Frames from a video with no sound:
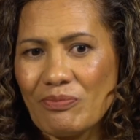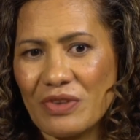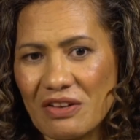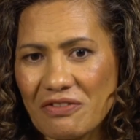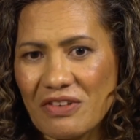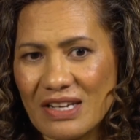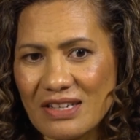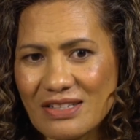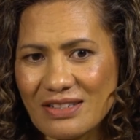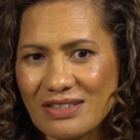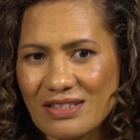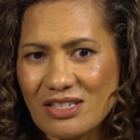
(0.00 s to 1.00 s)

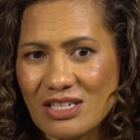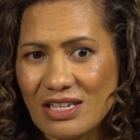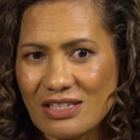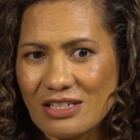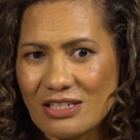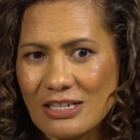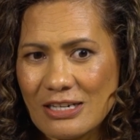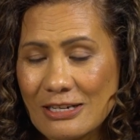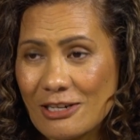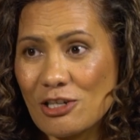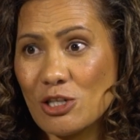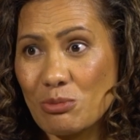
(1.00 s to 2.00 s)
event is just
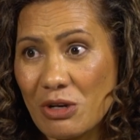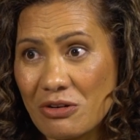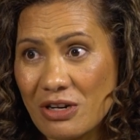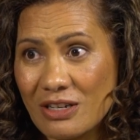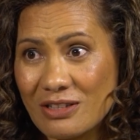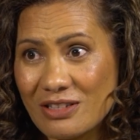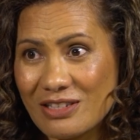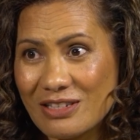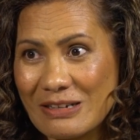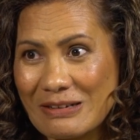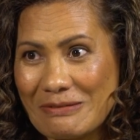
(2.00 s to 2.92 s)
experience.